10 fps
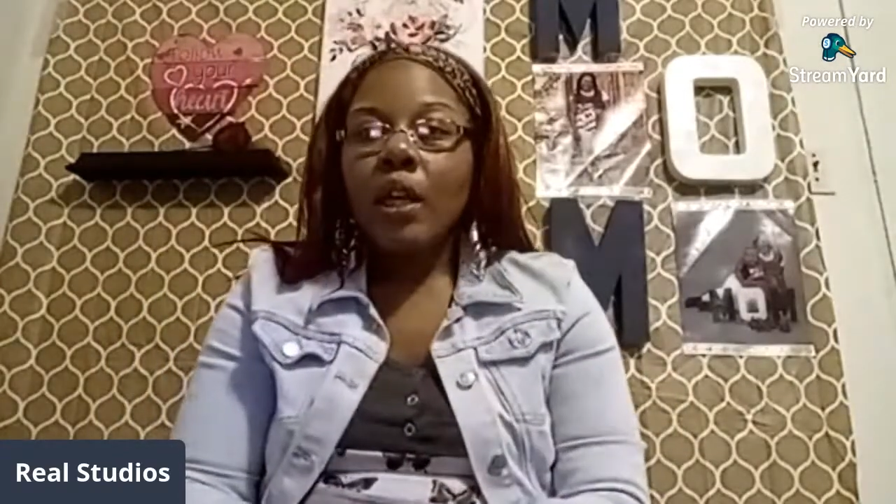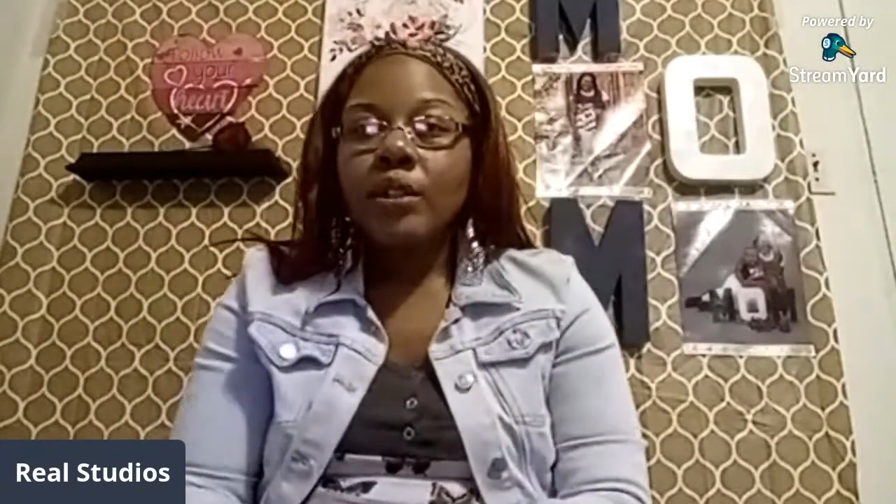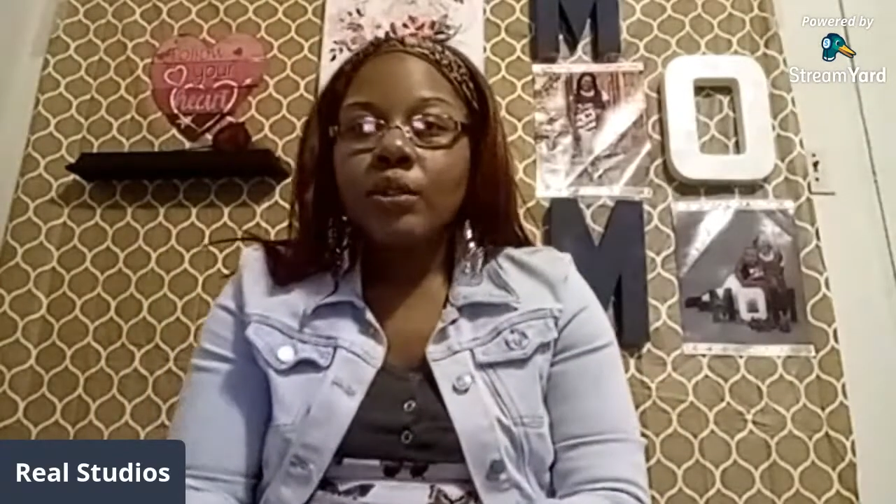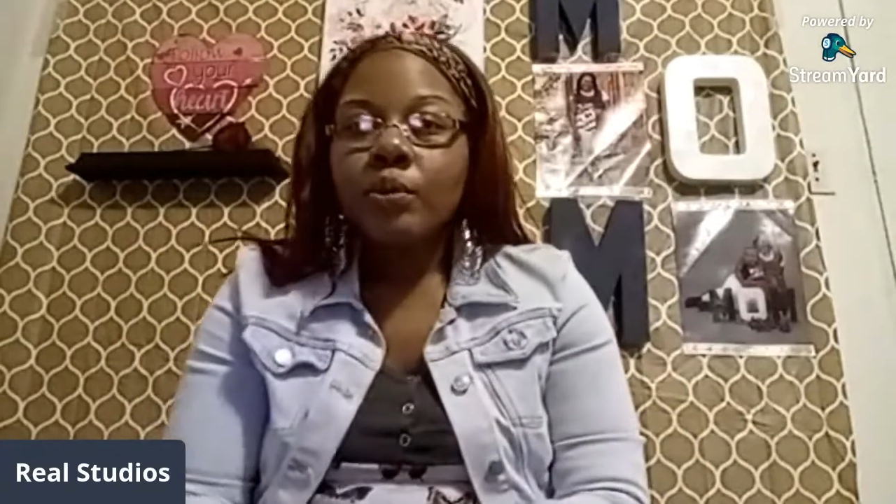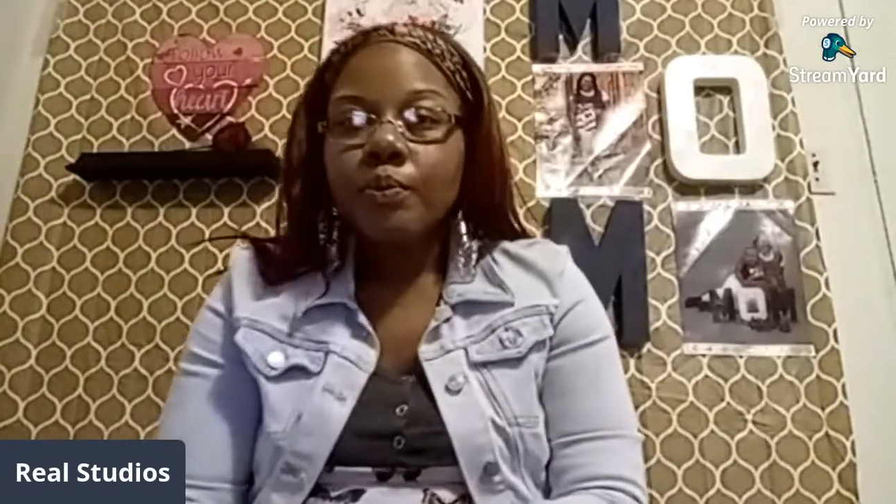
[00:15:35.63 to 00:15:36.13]

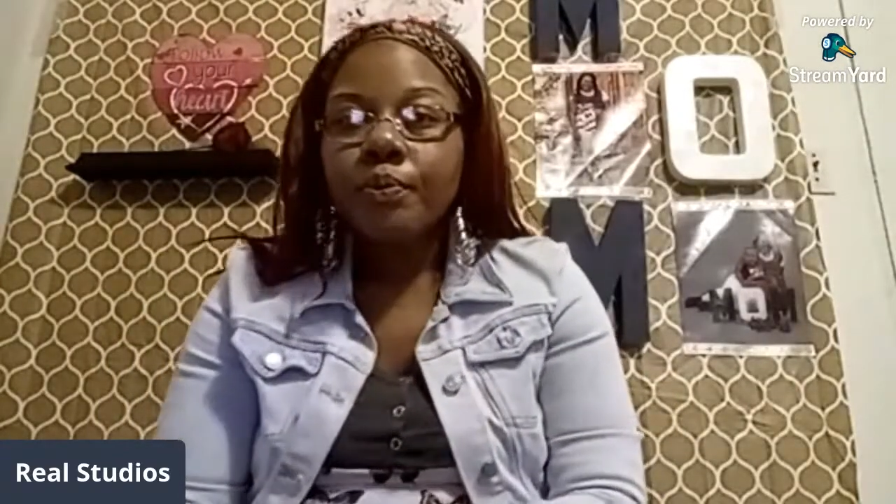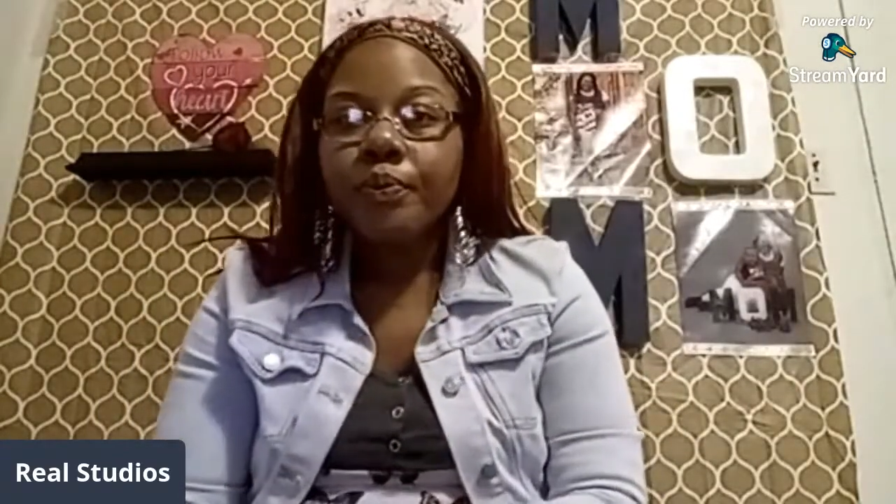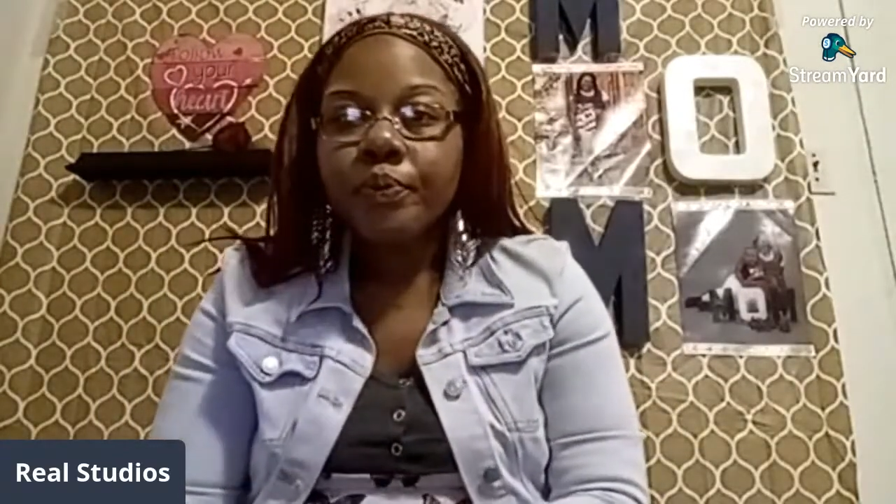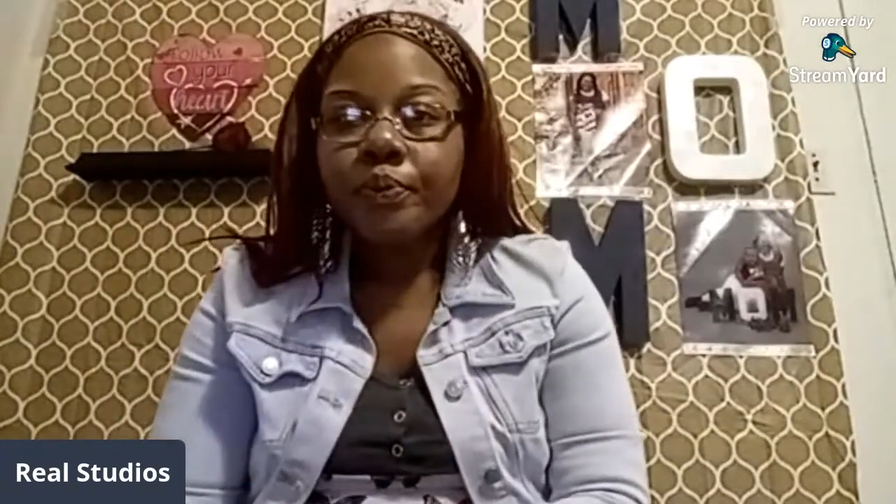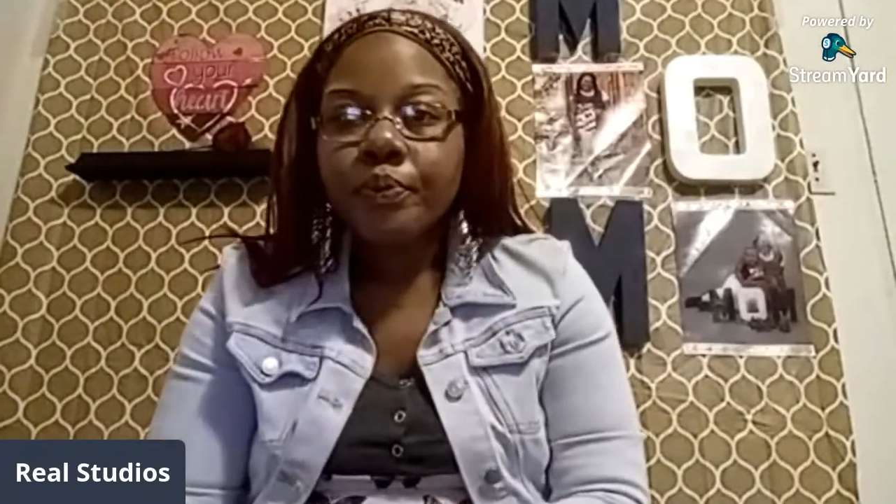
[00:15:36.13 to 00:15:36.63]
Got you.
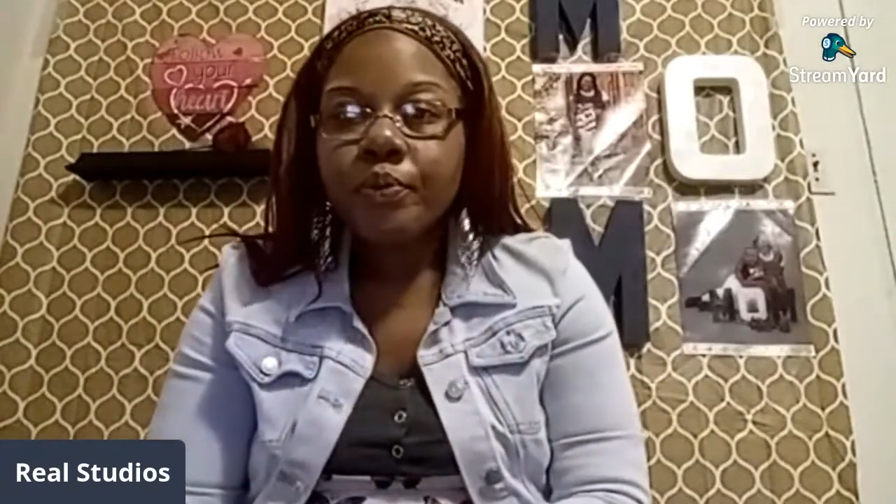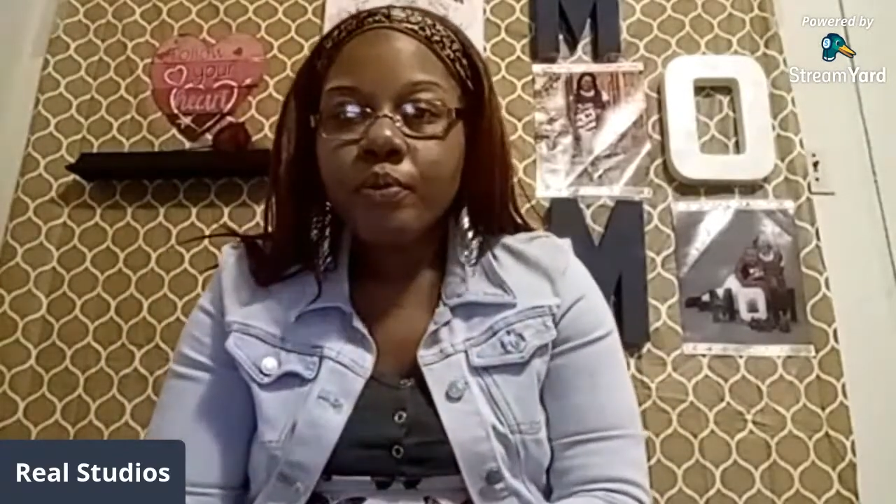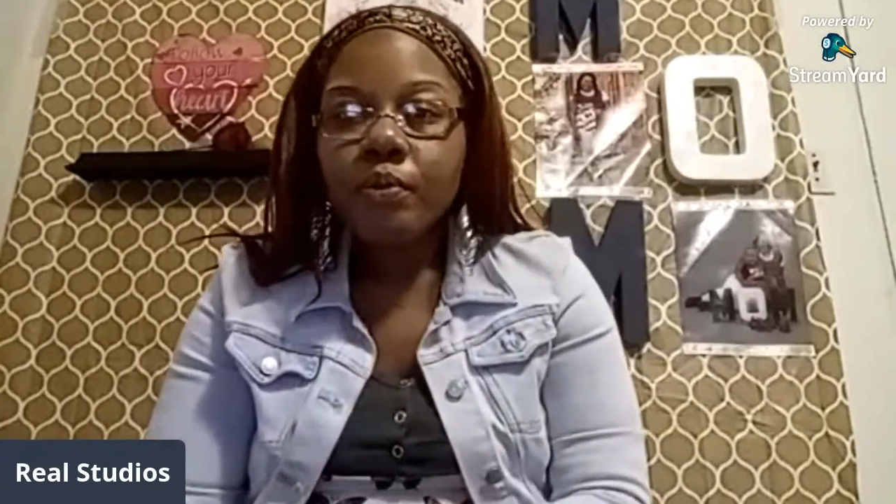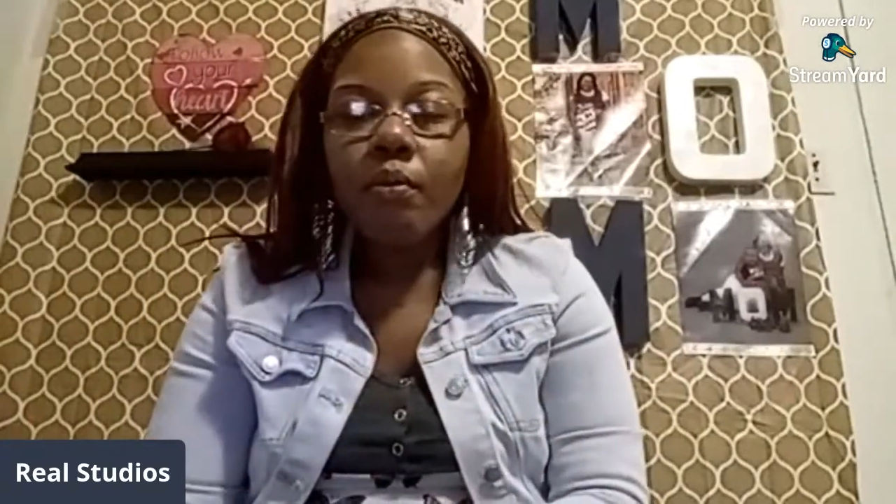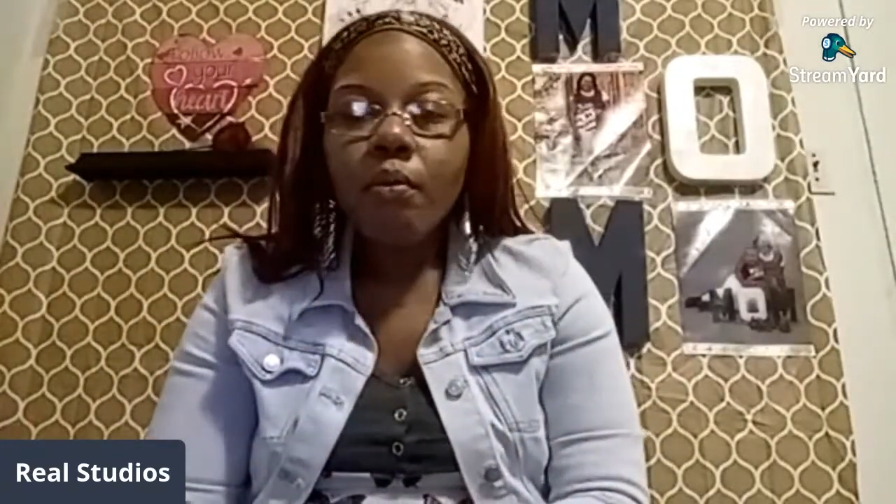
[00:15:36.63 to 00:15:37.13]

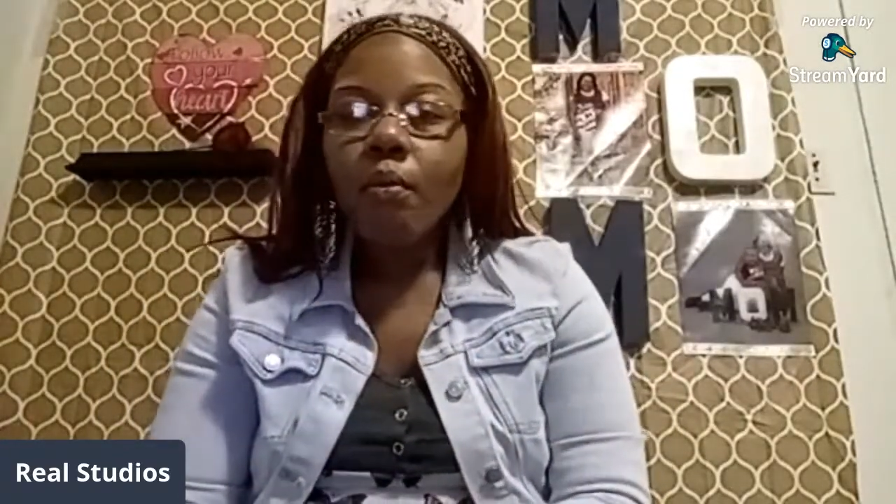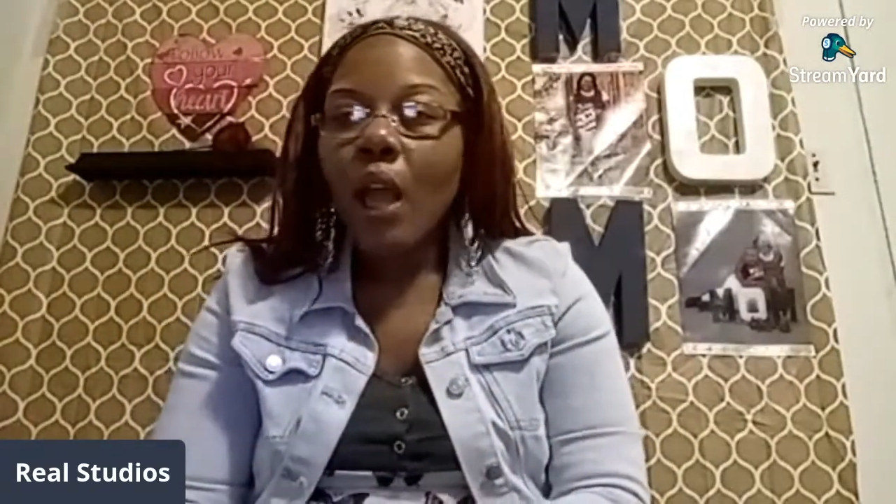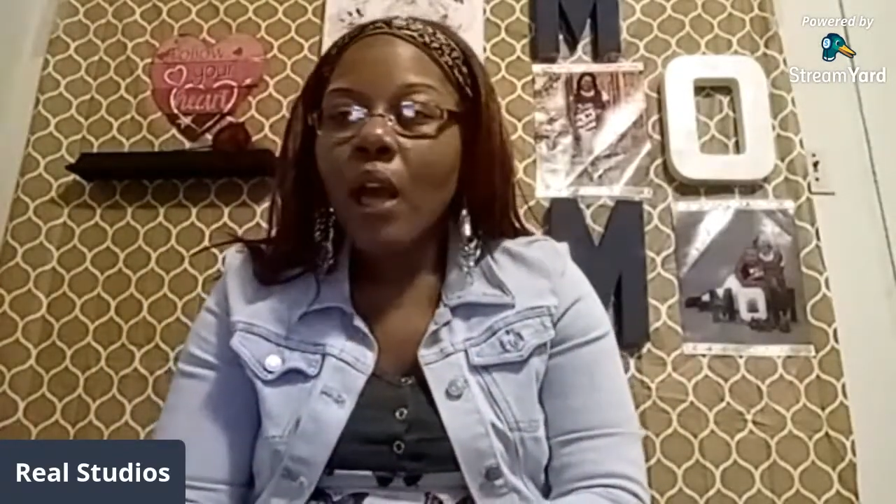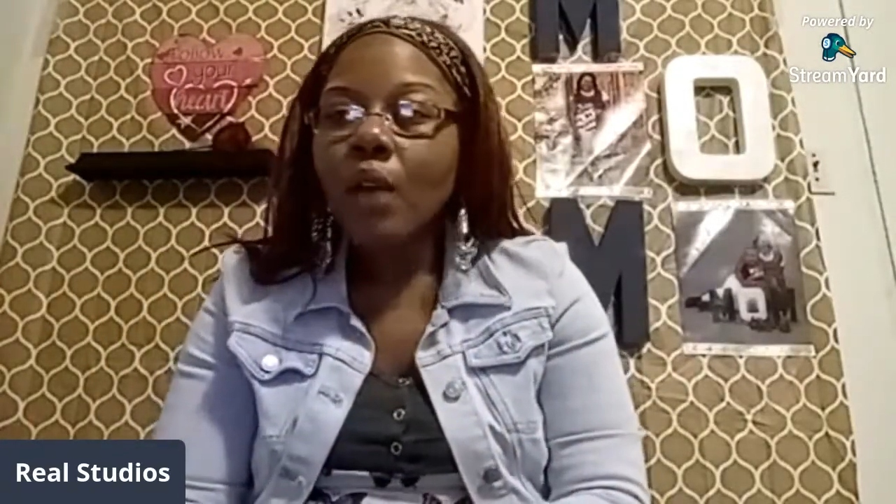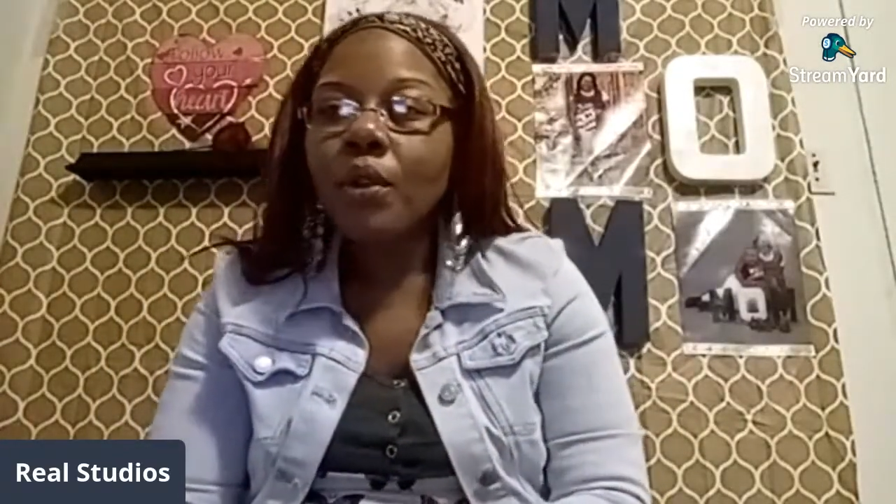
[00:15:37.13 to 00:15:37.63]

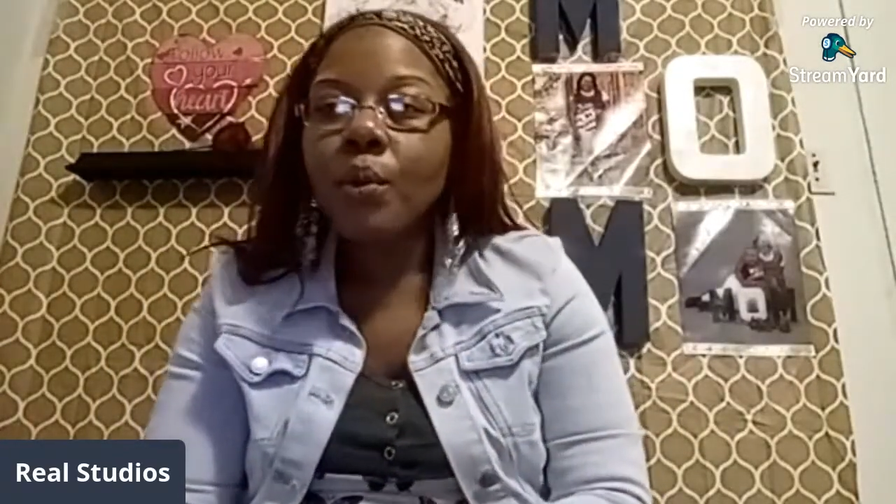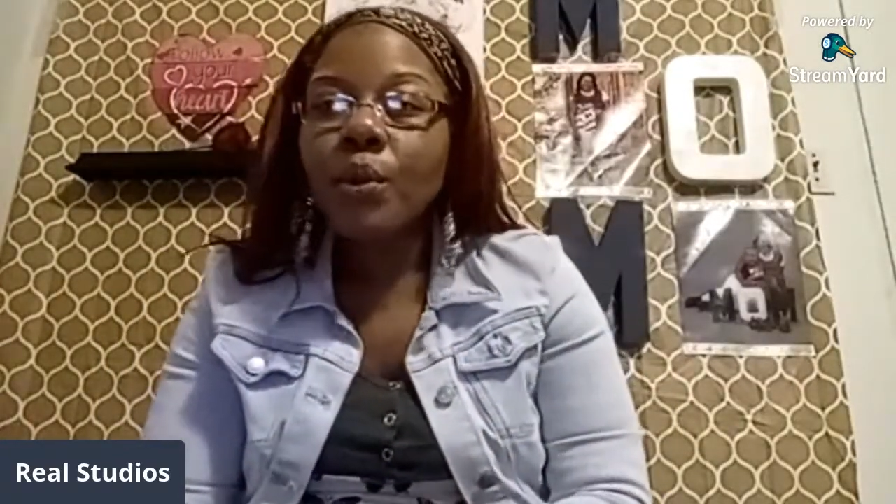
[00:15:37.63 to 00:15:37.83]
I